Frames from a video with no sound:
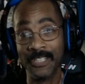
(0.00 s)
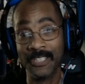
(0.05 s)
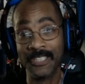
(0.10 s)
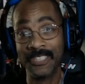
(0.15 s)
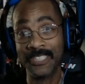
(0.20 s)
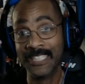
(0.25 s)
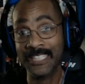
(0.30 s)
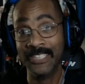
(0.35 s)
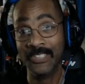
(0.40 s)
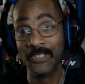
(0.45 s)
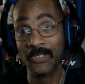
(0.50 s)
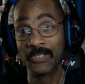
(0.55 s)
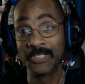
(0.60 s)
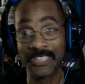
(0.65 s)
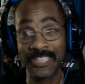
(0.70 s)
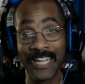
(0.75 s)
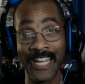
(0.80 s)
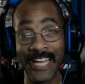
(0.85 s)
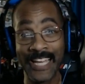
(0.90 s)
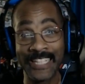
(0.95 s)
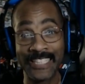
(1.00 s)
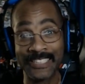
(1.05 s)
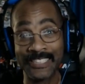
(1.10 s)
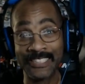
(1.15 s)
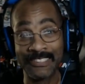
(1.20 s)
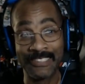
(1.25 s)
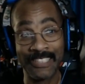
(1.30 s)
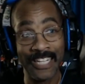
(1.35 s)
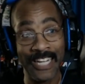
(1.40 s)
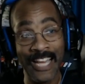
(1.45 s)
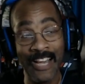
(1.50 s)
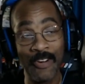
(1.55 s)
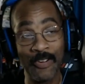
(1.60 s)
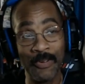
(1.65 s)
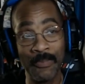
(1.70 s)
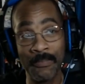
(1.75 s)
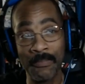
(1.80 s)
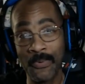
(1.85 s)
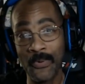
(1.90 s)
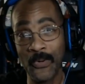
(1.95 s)
Looks like Cloud
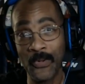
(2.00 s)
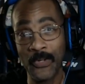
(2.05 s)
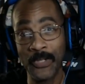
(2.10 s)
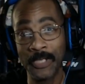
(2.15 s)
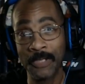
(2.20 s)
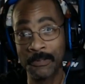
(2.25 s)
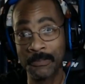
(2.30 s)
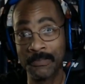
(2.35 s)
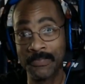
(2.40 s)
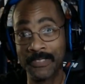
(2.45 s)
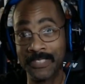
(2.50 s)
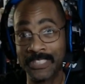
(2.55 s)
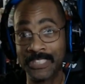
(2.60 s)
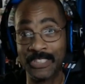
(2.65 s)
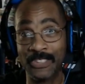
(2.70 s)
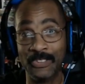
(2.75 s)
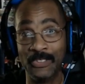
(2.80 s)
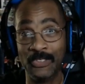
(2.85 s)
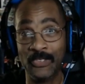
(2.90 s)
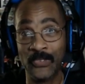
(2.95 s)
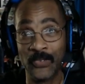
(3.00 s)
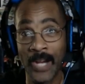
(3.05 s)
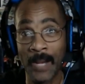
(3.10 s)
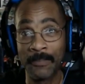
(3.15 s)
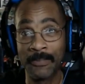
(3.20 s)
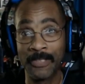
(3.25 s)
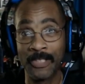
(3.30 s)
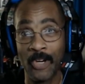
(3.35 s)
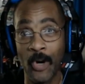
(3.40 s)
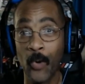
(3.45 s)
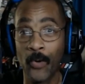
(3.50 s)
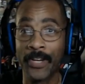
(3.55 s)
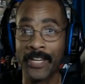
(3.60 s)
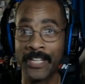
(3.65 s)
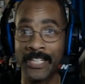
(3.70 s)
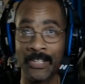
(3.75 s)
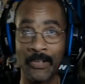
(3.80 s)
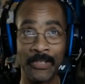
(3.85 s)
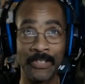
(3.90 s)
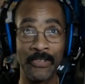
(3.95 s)
Emporium just dropped an okie
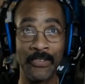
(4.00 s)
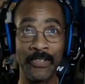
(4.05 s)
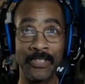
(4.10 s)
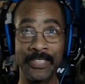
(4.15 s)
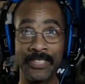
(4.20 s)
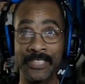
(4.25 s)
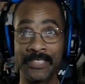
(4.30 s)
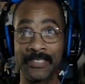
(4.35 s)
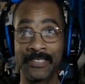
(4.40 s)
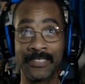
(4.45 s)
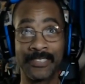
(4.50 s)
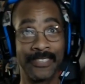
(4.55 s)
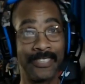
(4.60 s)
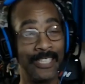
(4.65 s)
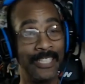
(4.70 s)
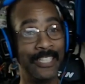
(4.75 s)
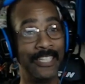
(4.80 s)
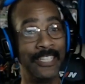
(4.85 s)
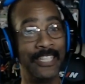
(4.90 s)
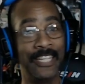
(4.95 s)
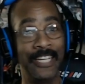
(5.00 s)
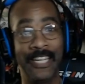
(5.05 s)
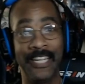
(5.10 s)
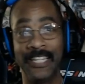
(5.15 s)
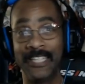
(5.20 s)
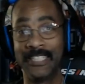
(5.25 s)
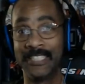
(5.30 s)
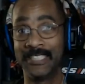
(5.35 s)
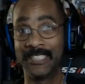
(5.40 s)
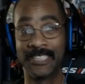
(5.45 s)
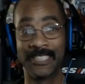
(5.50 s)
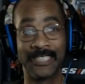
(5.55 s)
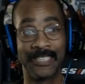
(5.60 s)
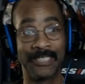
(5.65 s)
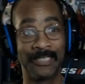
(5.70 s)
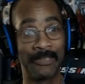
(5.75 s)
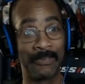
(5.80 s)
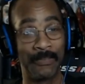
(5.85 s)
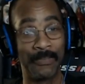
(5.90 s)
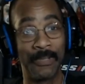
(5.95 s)
doke on us. And
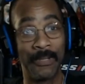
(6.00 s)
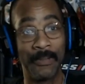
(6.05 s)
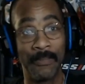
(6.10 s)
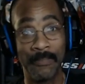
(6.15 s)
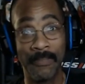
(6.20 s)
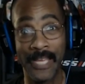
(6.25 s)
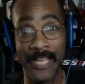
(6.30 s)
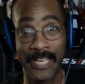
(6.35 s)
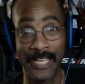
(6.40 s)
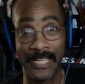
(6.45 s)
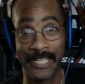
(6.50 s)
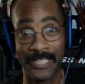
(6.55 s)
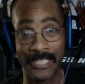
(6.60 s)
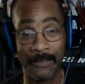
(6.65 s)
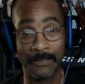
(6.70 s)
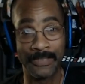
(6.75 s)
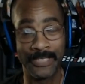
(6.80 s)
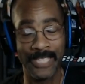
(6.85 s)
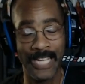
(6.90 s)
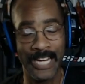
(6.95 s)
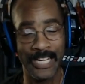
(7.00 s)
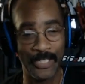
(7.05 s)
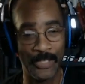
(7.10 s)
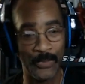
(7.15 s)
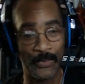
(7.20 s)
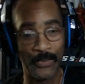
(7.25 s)
man, I'm telling you,